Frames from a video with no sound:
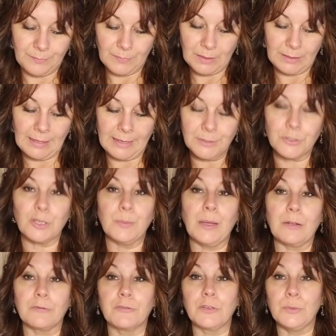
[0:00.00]
Nines are
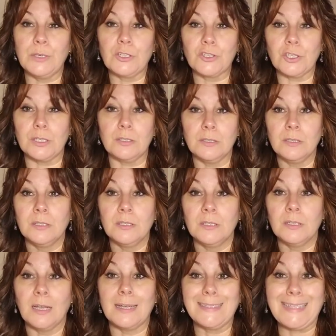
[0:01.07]
about fruition,
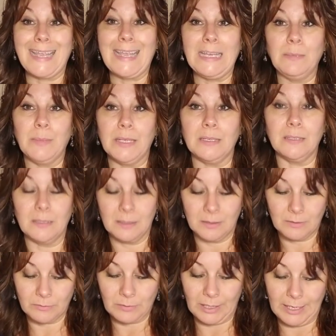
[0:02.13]
attainment,
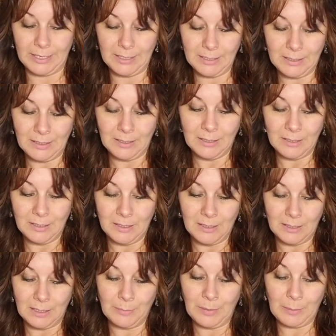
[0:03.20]
right?
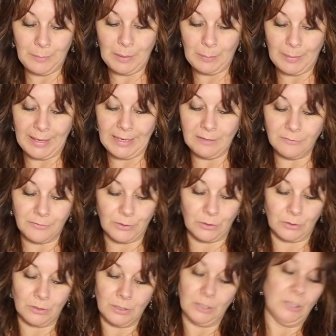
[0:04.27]
It might be
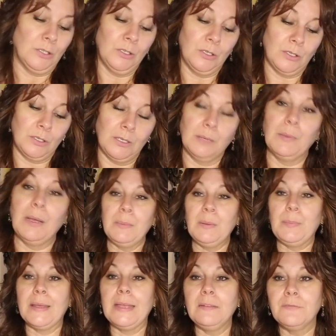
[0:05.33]
painful. It be
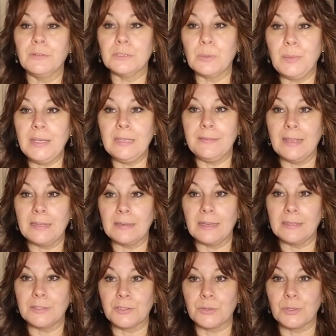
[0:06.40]
painful to be in that
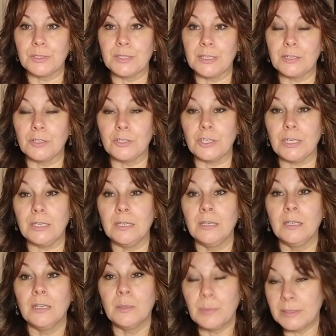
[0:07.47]
Nine of Swords energy,
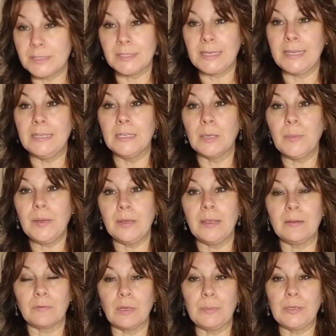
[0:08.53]
but staying up at
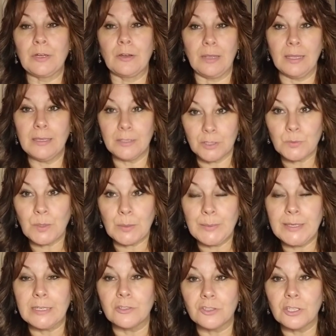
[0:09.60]
night rubbing our head is where we
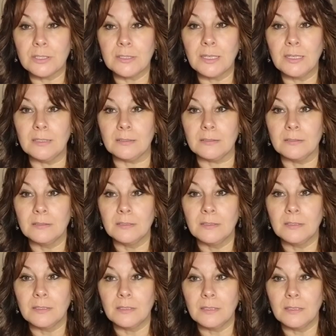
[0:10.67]
get shit done.
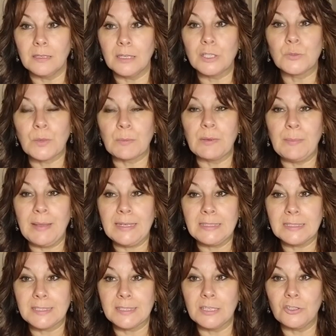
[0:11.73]
It's where we make
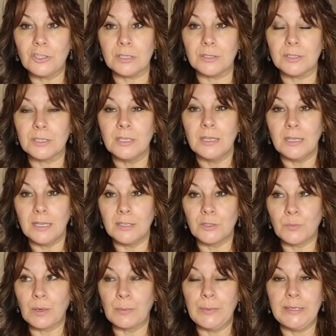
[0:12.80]
decisions.
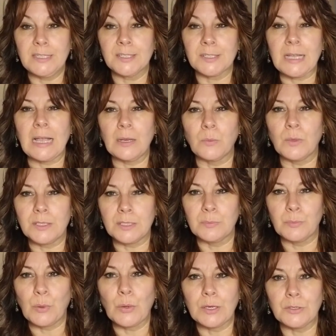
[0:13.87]
It's where we decide what's
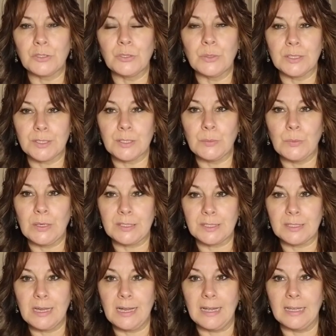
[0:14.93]
important to us and what's
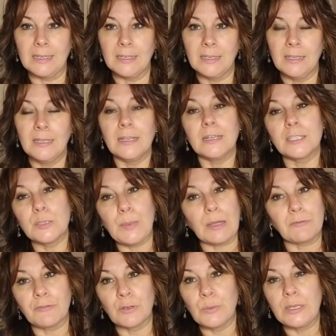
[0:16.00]
not. It's
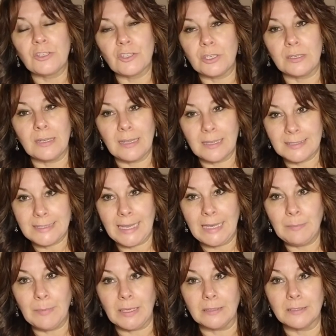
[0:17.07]
about fruition,
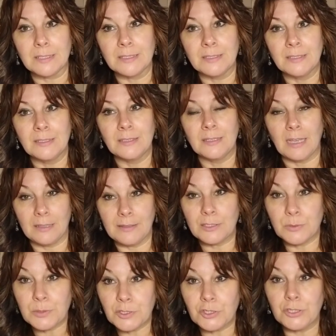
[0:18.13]
attainment. And
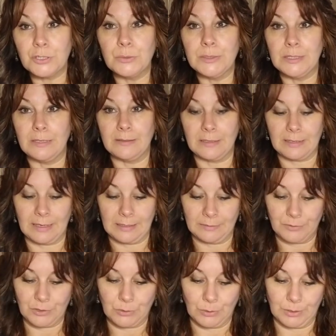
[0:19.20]
that's what you're doing in the Nine of
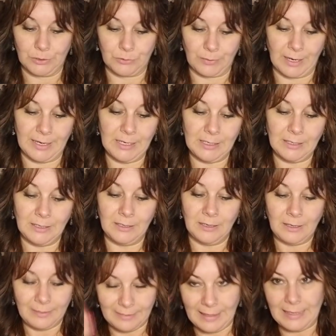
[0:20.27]
Swords, right?
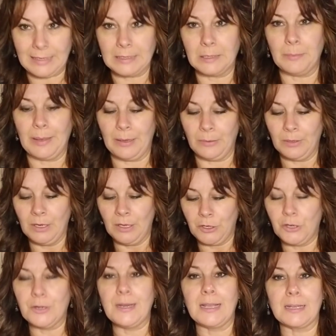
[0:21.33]
Thinking about
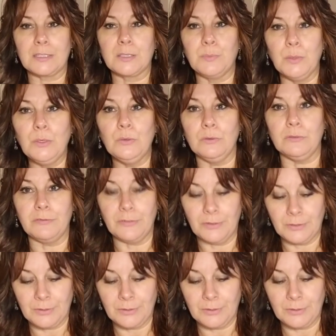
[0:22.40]
your next move.